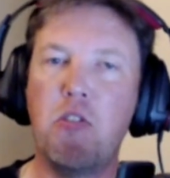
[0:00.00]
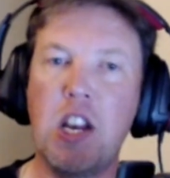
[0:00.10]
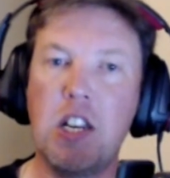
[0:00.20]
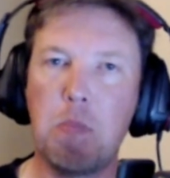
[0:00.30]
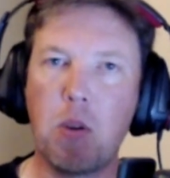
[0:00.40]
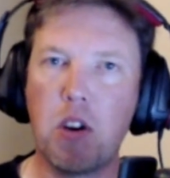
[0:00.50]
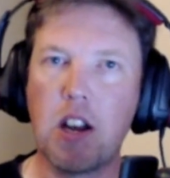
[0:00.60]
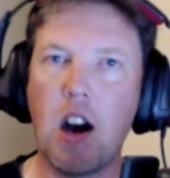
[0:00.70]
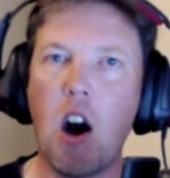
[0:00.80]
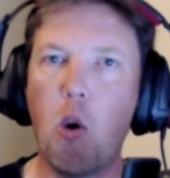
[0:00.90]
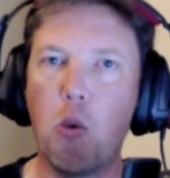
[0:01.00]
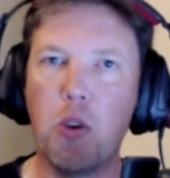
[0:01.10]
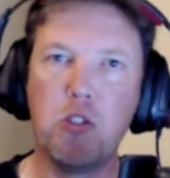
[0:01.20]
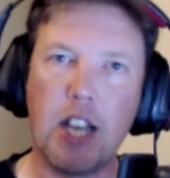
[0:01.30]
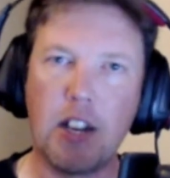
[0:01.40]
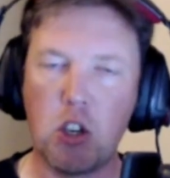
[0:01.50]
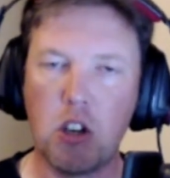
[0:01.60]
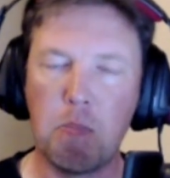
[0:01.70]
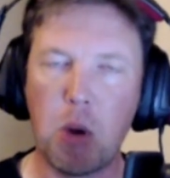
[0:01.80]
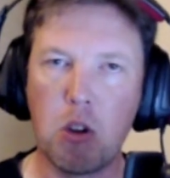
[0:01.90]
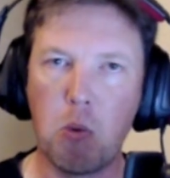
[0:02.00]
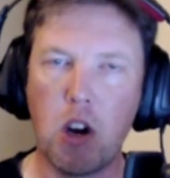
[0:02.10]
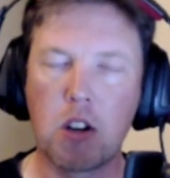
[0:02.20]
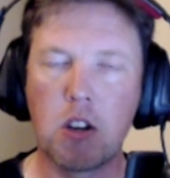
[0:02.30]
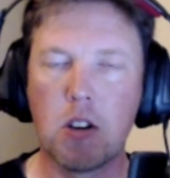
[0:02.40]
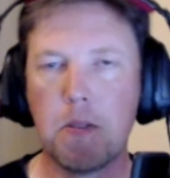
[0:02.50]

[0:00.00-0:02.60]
redeploying a whole new section of bodywork.